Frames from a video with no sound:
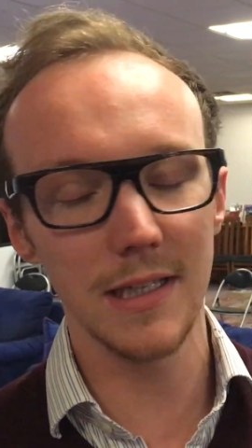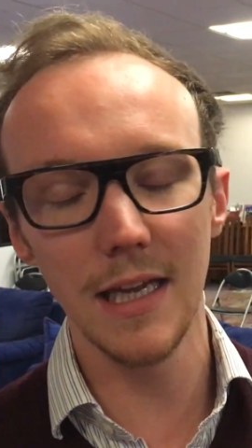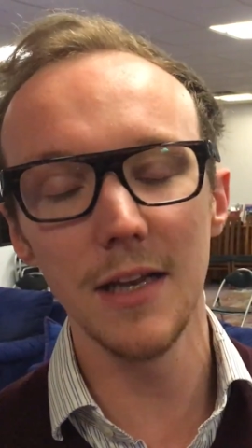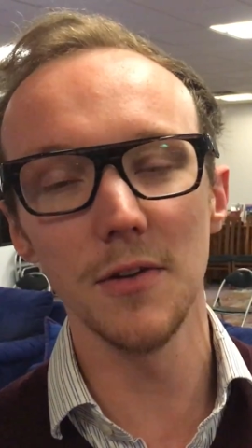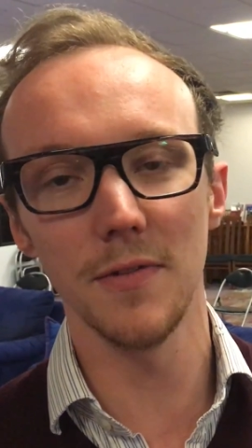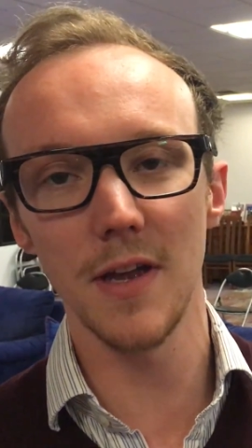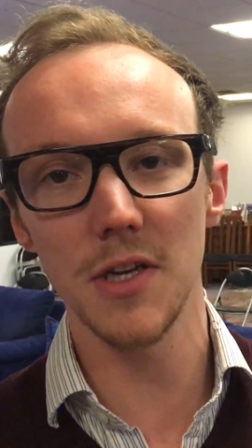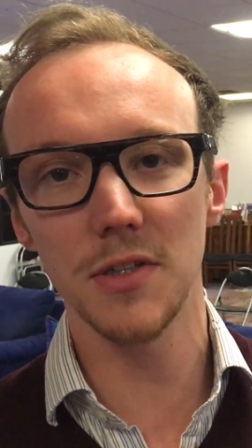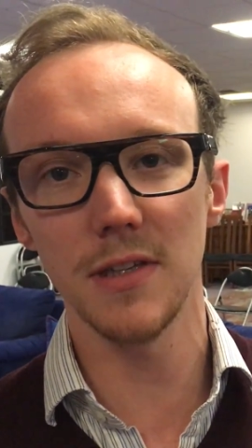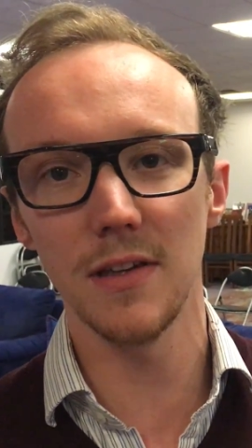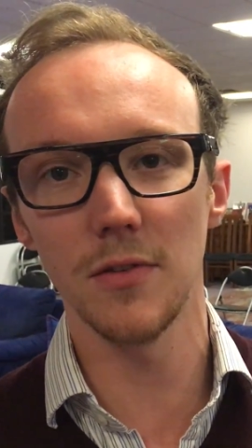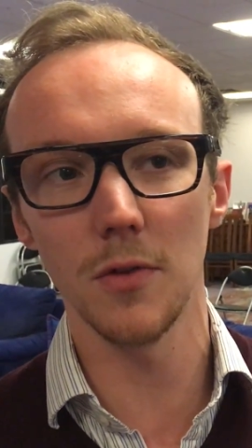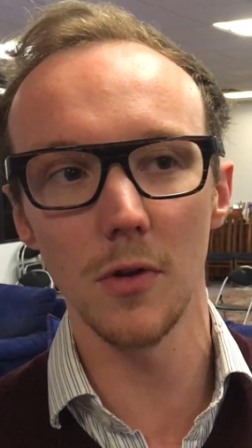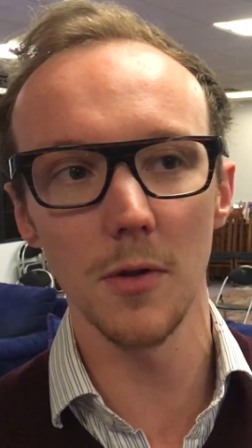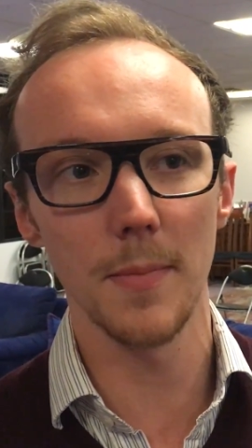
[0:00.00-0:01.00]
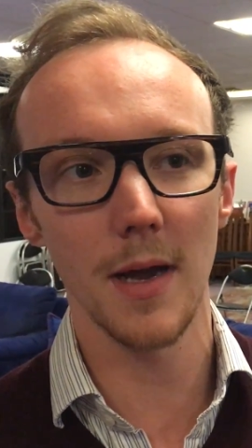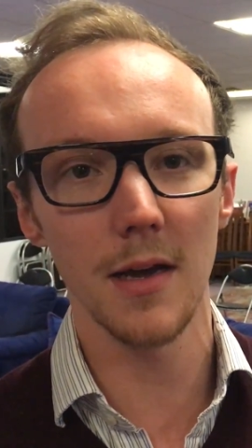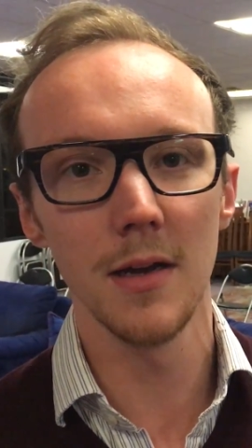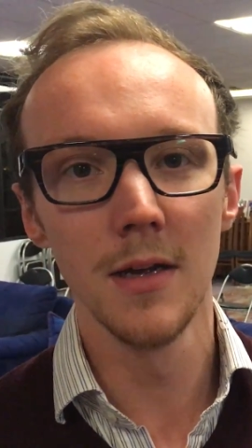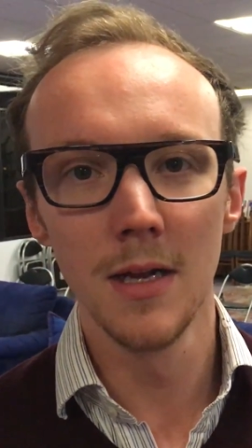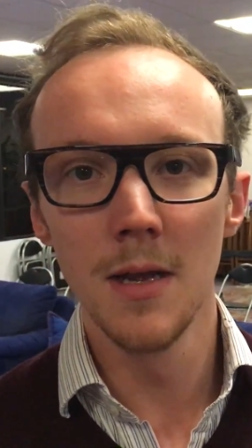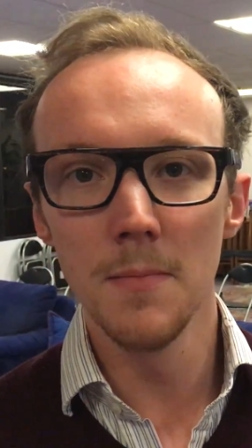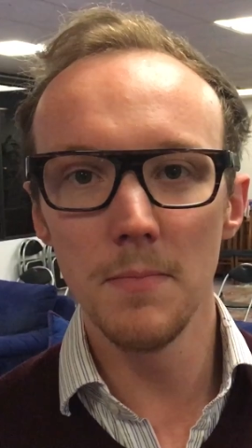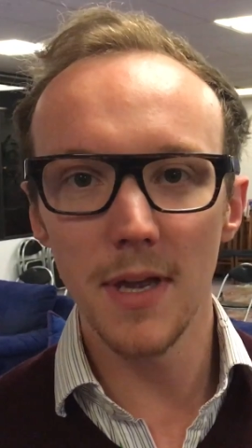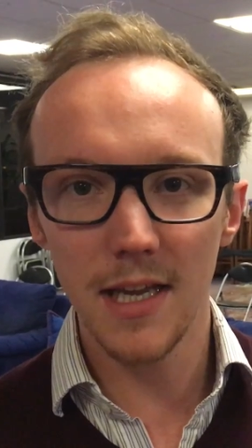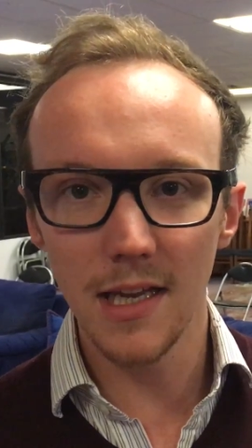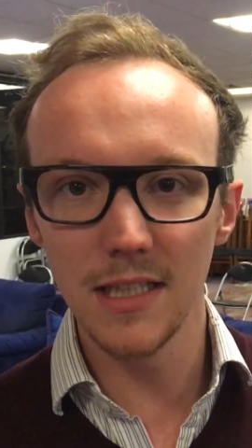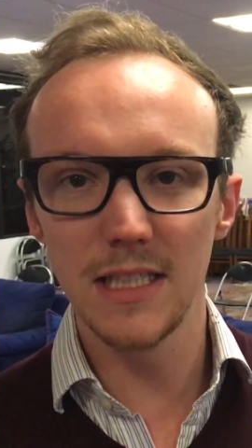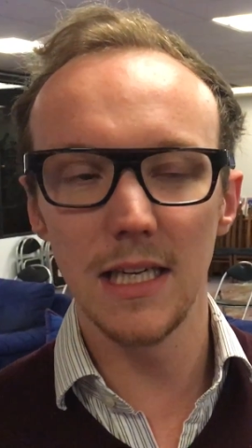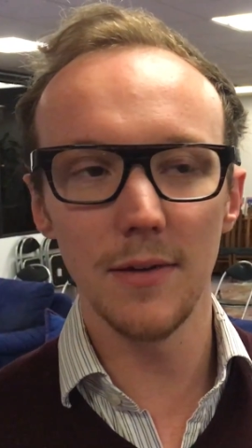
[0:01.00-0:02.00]
innovation is all about
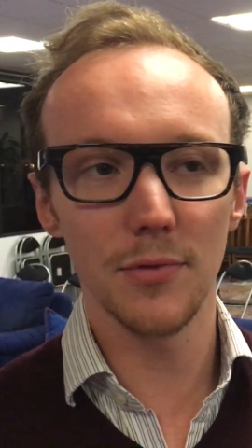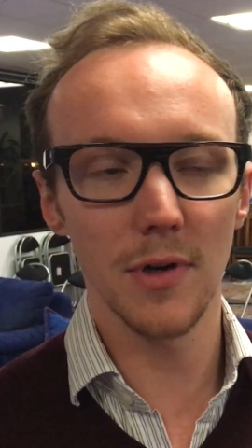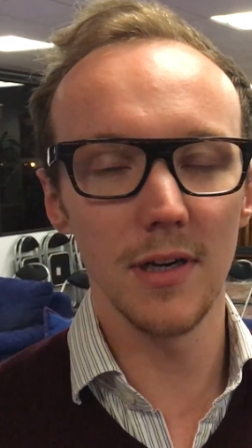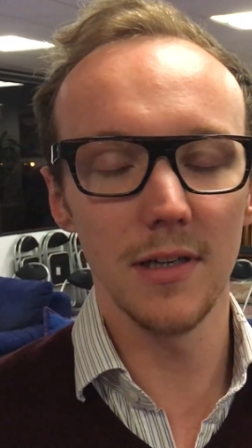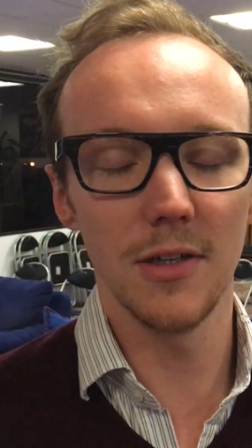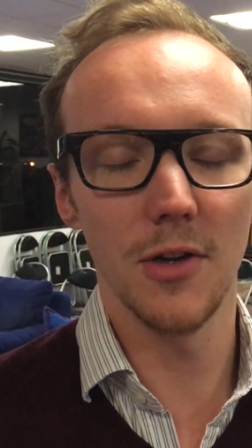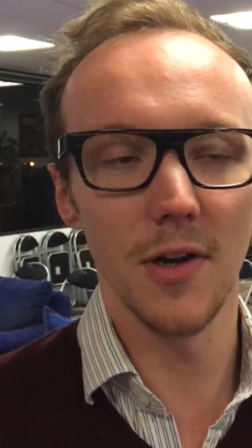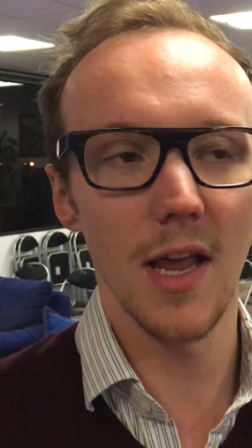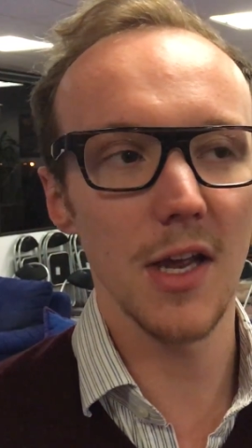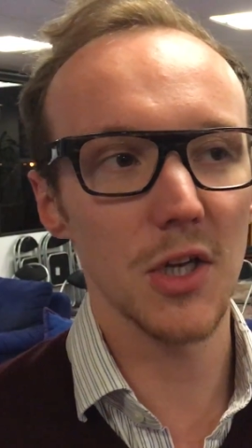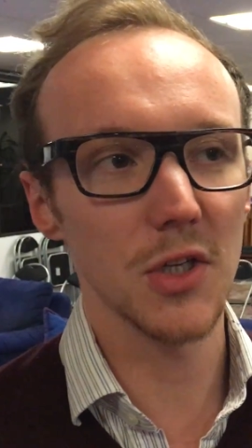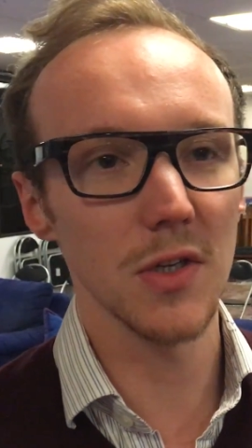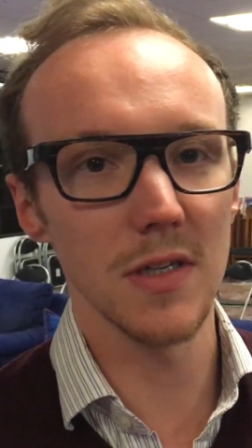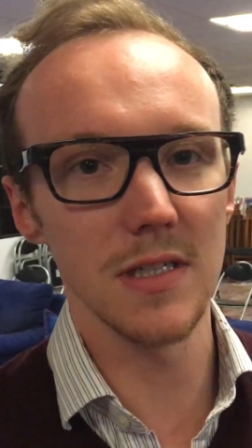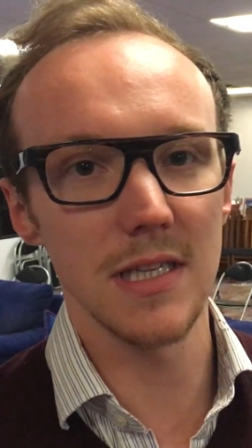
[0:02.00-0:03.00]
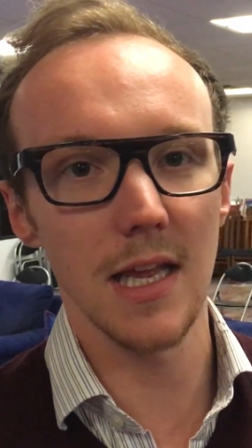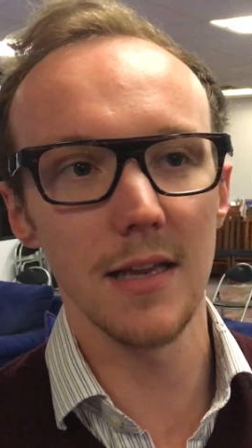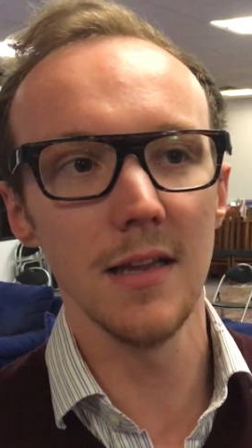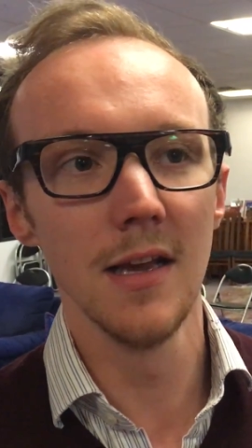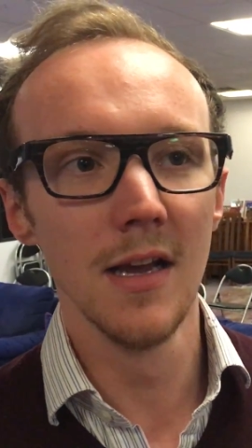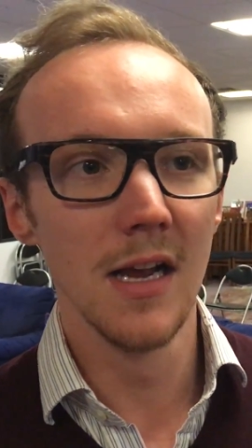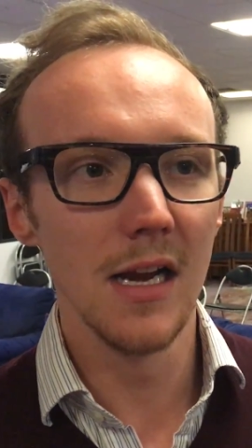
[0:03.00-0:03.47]
making different connections and